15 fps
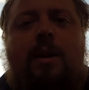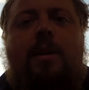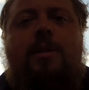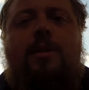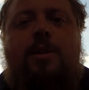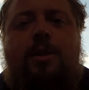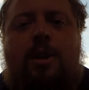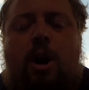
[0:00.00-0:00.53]

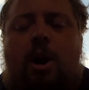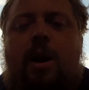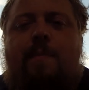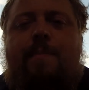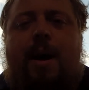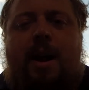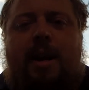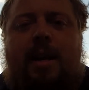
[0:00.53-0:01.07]
sorry,
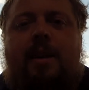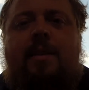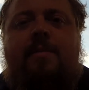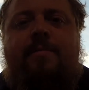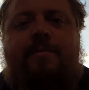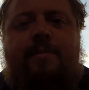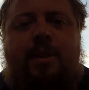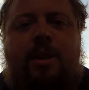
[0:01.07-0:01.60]
buddy,
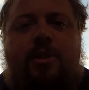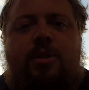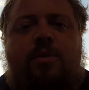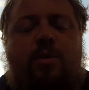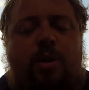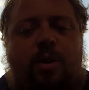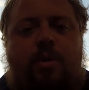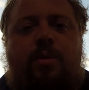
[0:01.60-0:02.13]
you're
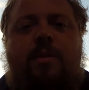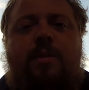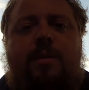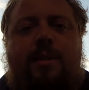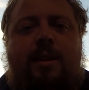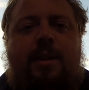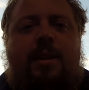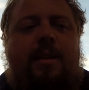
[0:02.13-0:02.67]
screwed.
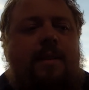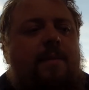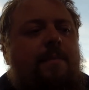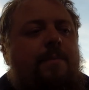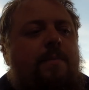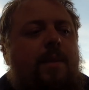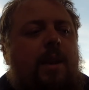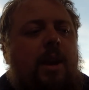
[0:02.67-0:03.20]

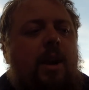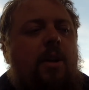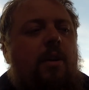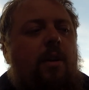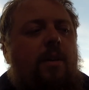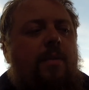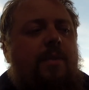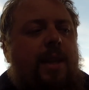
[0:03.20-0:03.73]
You
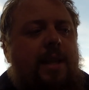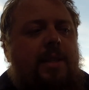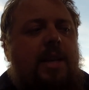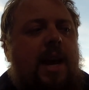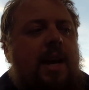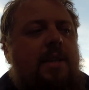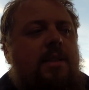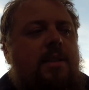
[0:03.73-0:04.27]
know, these
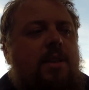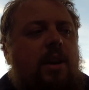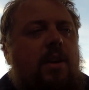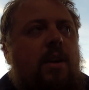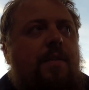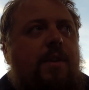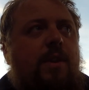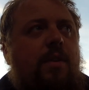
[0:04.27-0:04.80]
guys, they'll
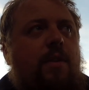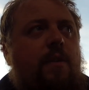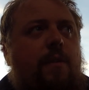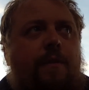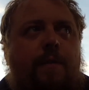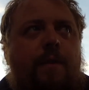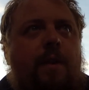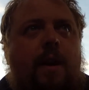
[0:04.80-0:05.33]
give you
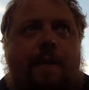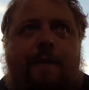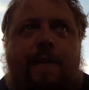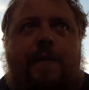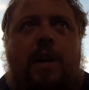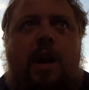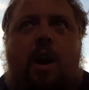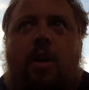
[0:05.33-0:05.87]
a
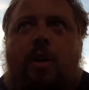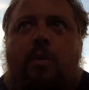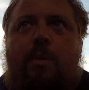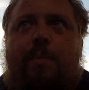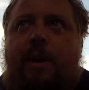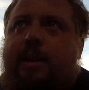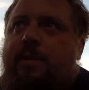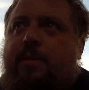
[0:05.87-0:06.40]
$50
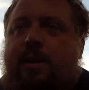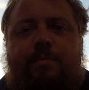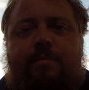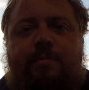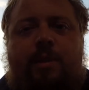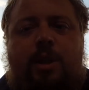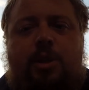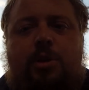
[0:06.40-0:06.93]
replacement
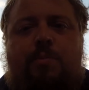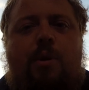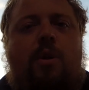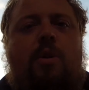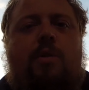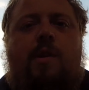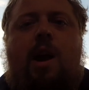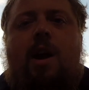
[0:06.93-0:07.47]
because you
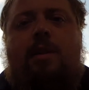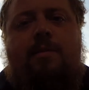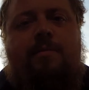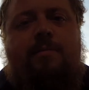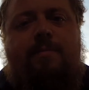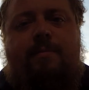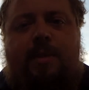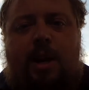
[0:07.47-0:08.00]
broke your rod
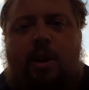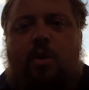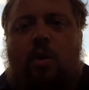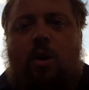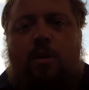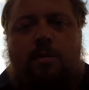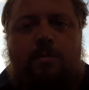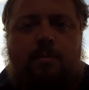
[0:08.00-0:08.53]
in a door.